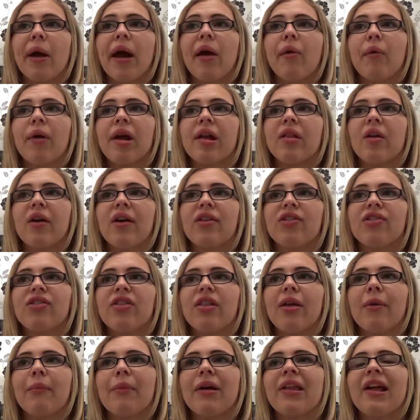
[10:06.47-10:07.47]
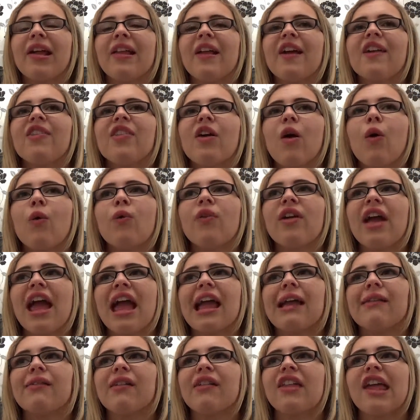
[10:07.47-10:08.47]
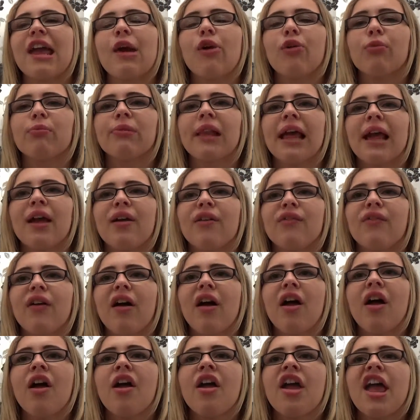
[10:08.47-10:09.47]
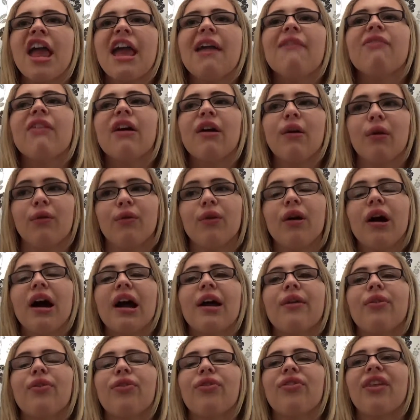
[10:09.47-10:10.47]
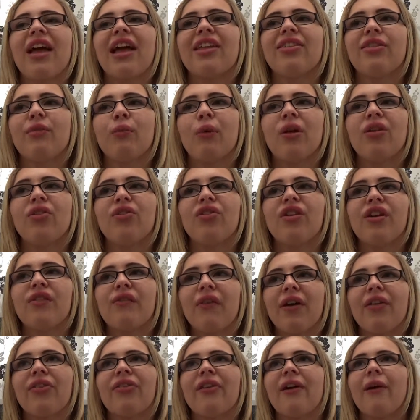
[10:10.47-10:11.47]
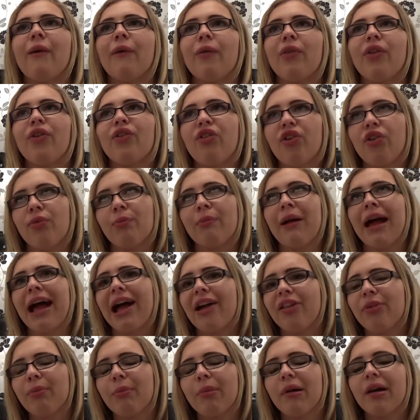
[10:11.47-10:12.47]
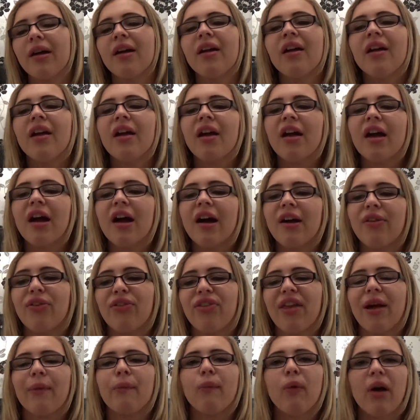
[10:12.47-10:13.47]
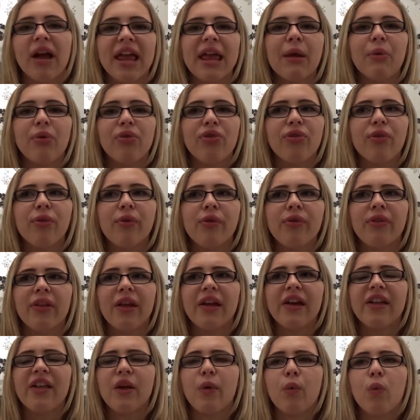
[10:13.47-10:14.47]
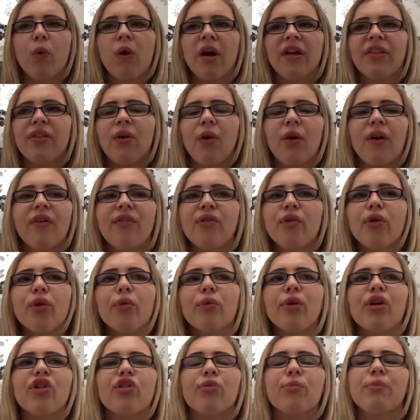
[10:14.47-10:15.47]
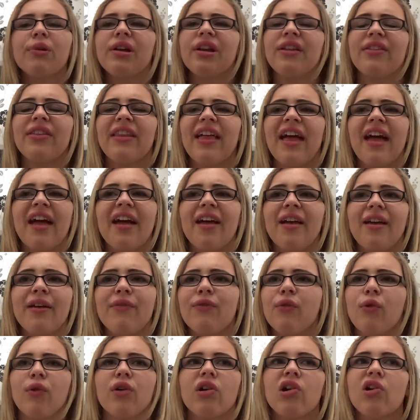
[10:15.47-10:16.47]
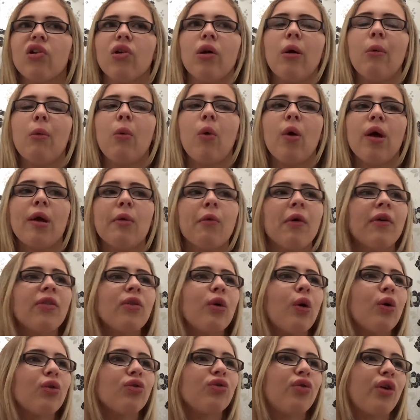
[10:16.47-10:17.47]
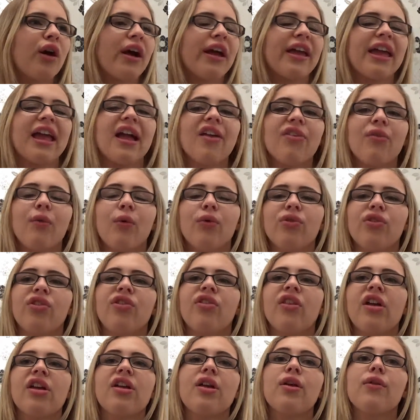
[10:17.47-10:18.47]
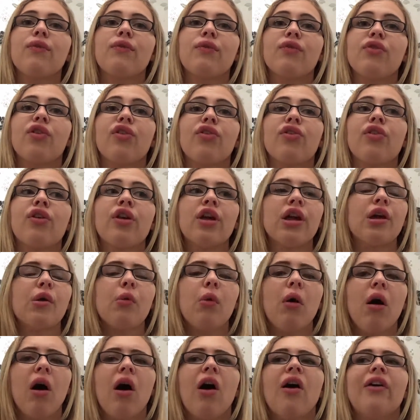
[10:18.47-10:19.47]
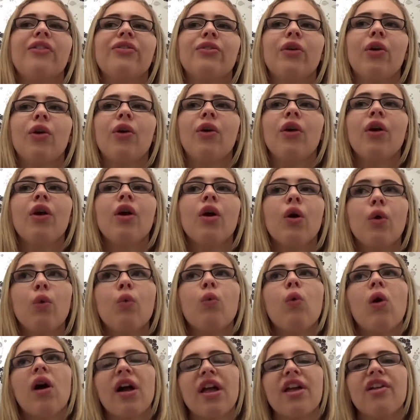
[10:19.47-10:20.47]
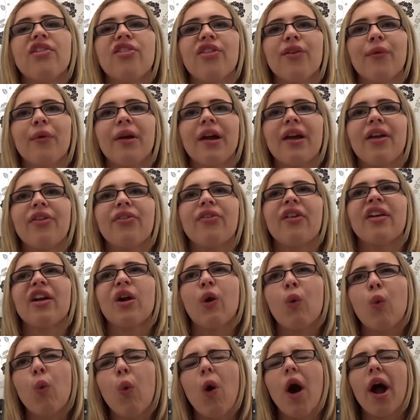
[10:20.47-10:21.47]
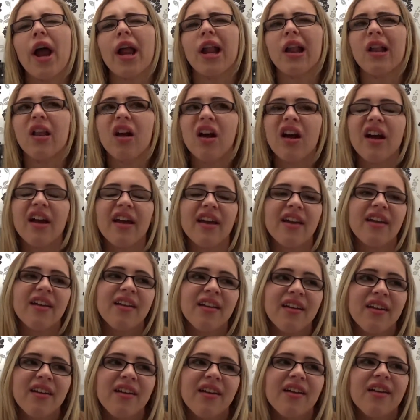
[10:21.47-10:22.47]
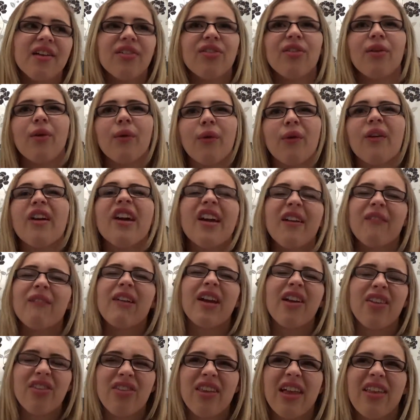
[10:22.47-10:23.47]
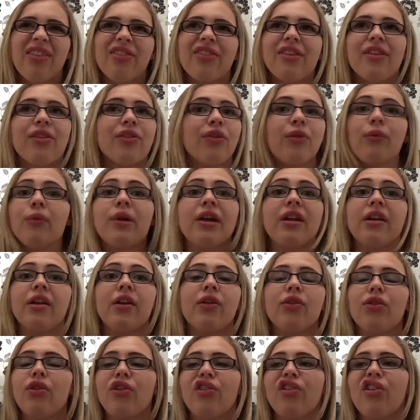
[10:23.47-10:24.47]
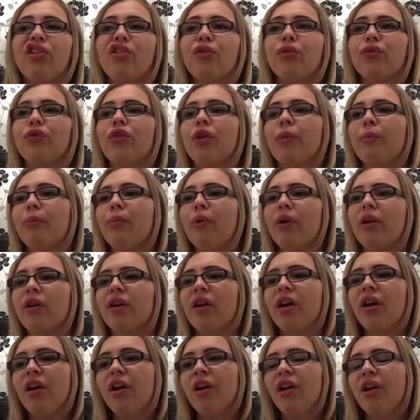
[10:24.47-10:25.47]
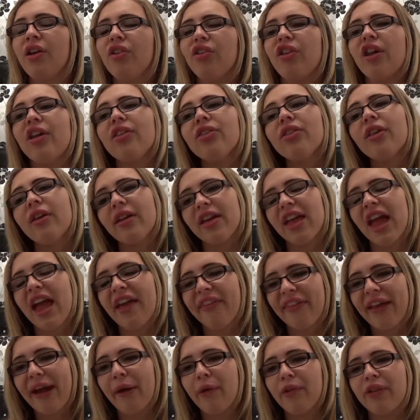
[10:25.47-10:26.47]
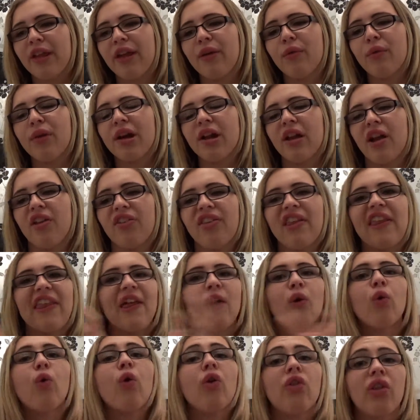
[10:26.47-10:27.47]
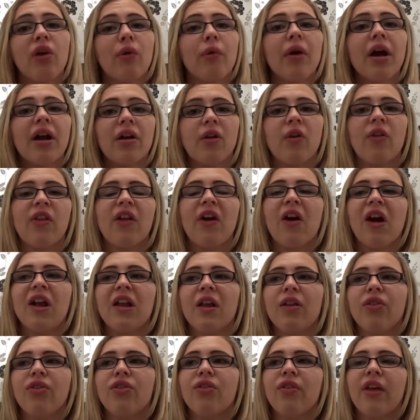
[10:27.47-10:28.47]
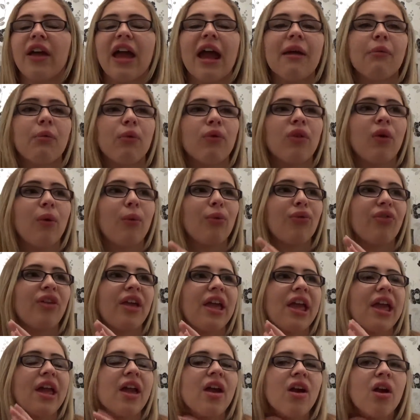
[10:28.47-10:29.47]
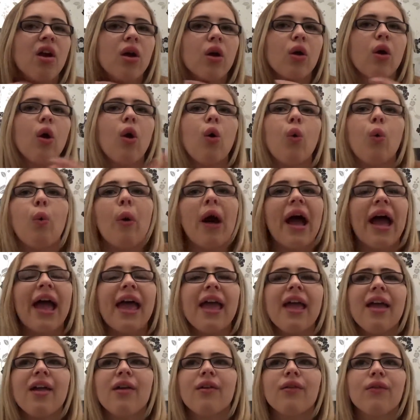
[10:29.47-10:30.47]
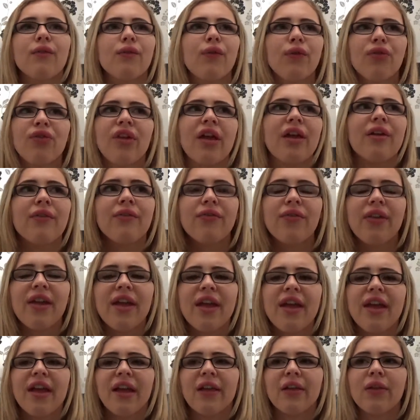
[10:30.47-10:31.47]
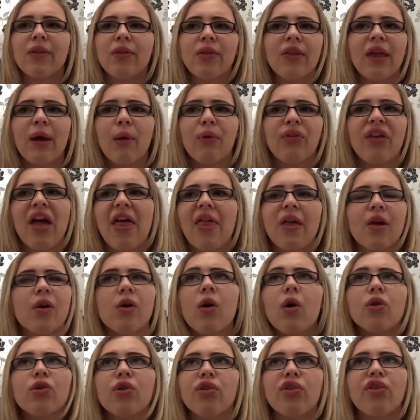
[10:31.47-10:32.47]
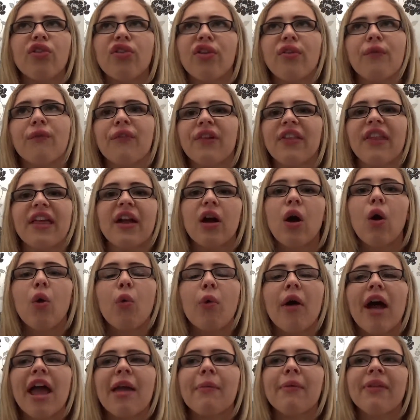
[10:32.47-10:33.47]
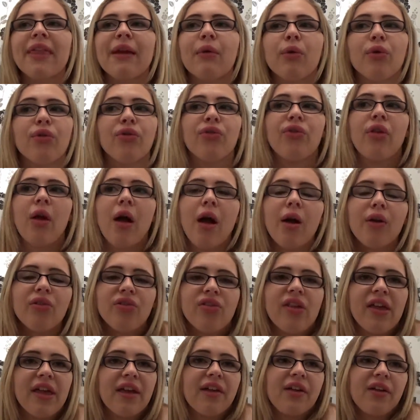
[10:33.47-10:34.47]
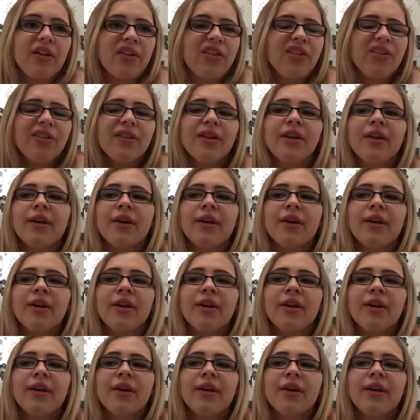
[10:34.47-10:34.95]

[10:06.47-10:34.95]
I really liked them, and I liked the whole game that he was playing with her. Even though I understand when she finds out that she's mad, but I understand why he was doing that. You know, why not? If you're a rich billionaire, if you're a girl or boy, why not try and get someone to know you for just who you are and not why you do it? It's like a white lie. So it makes sense, and it's a really good decision for a book. So they end up getting out, and they realise that they're all on their own on the island. Like, everyone obviously got away for safety, and there was helicopters or something, they got away, but they were stuck, so they couldn't.